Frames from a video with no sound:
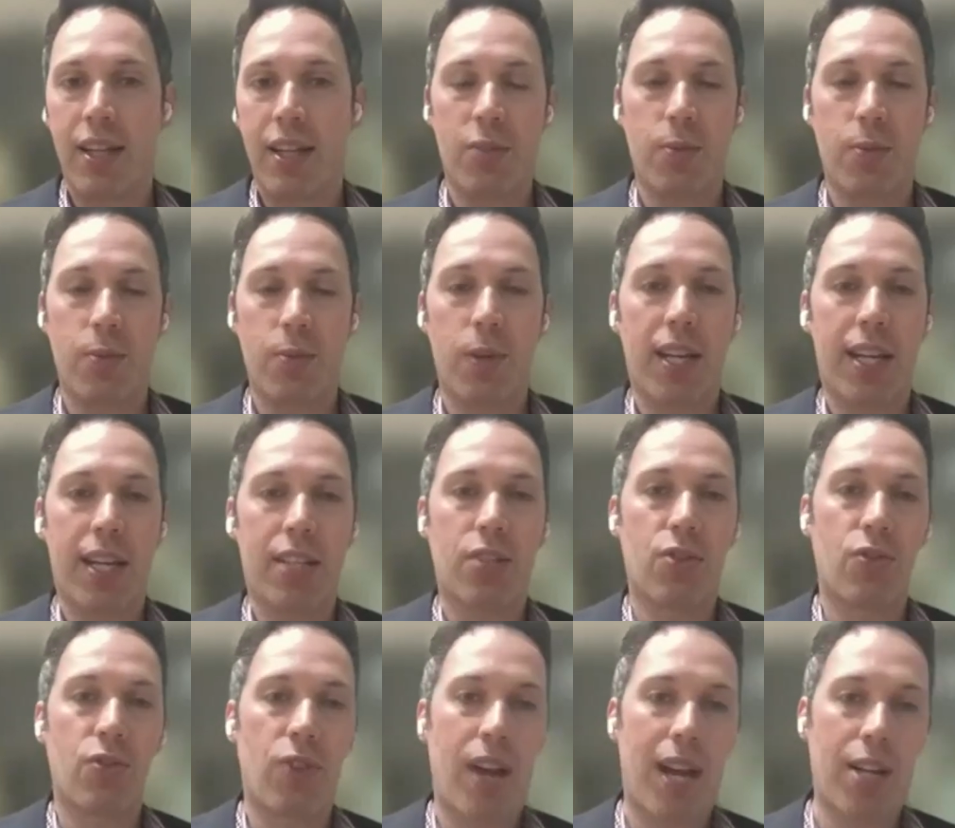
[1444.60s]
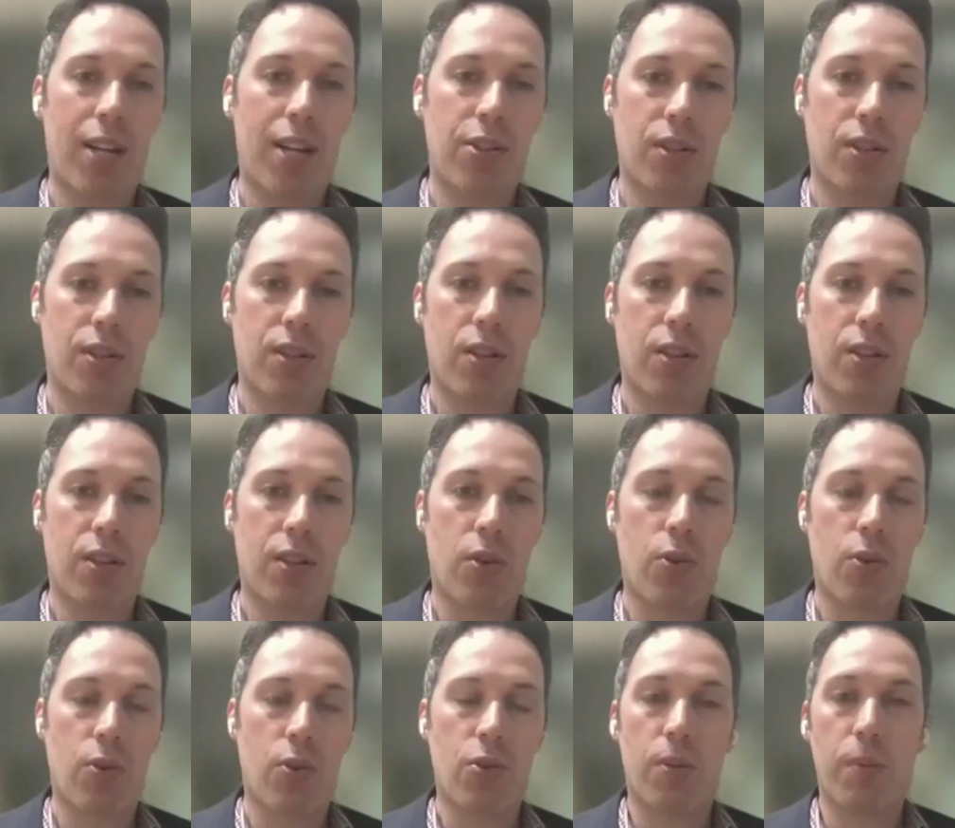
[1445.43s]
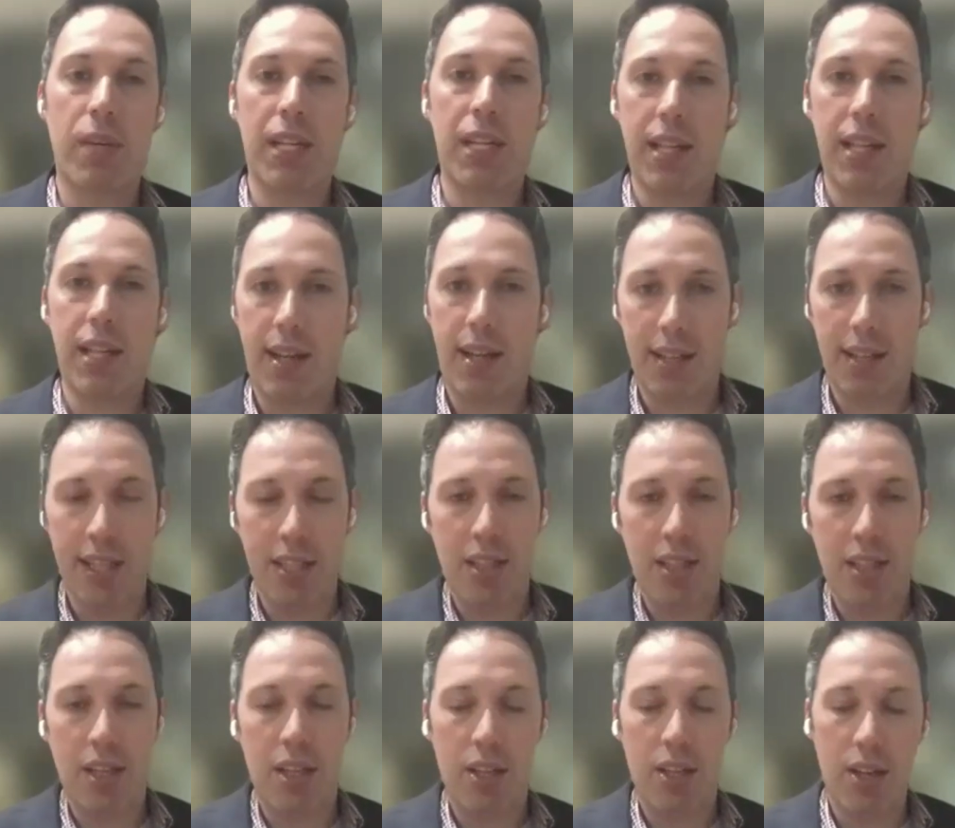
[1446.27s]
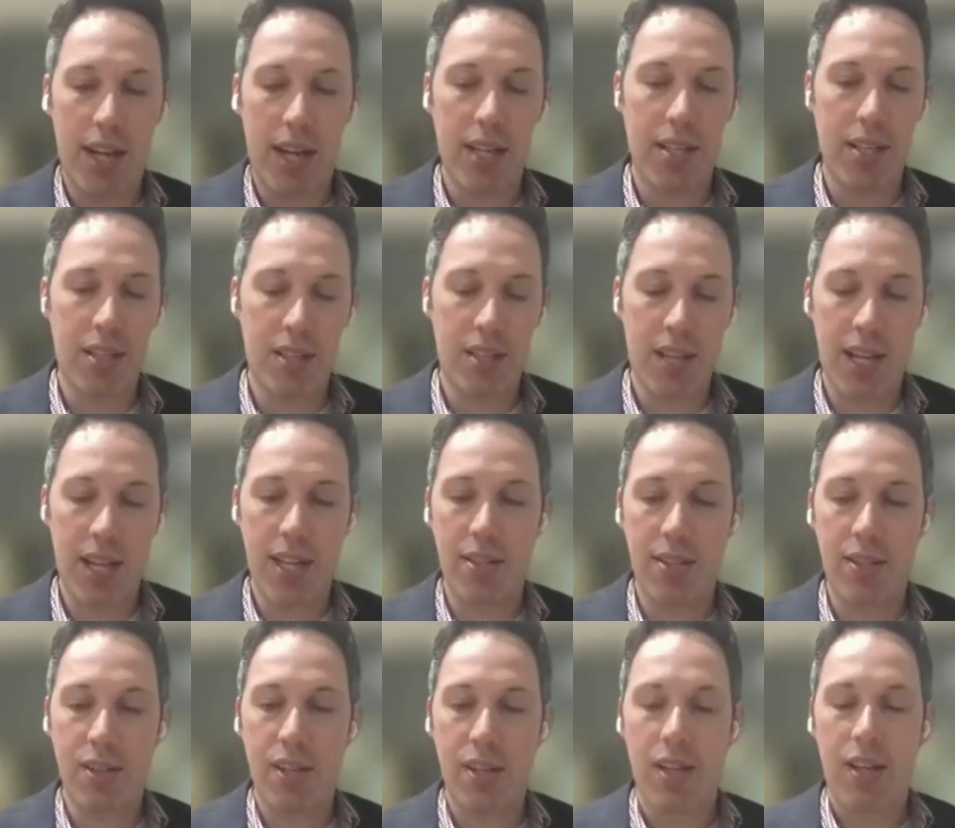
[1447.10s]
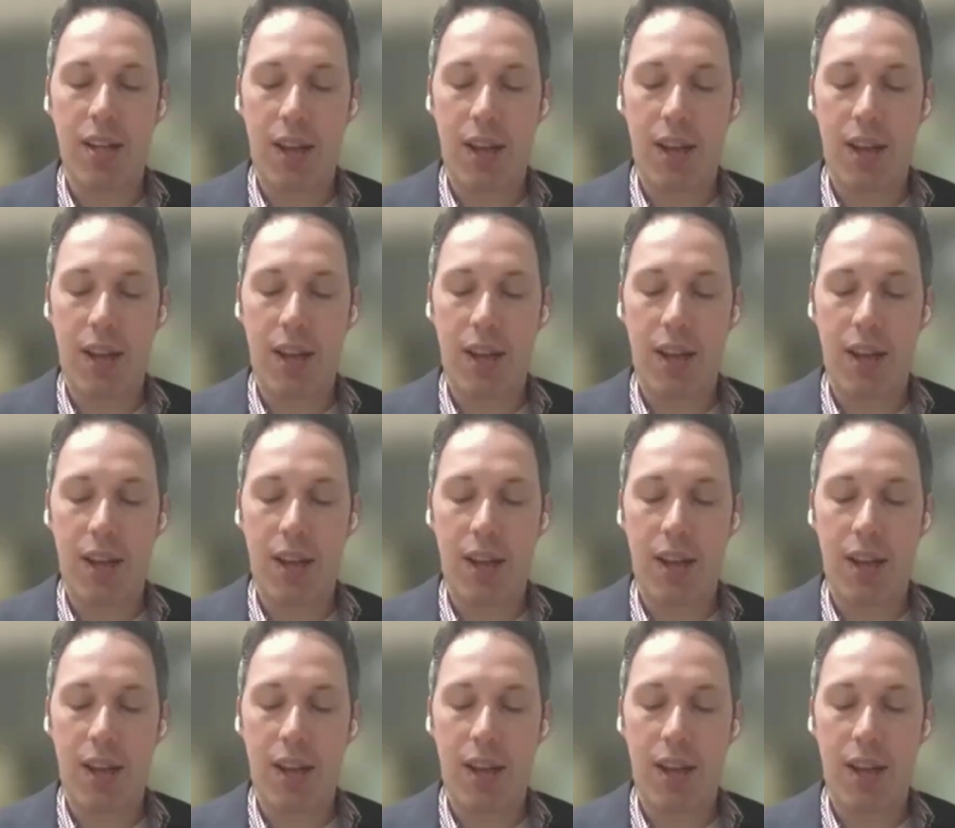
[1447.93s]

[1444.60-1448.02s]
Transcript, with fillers: is what gets traction on social media, at least in the United States.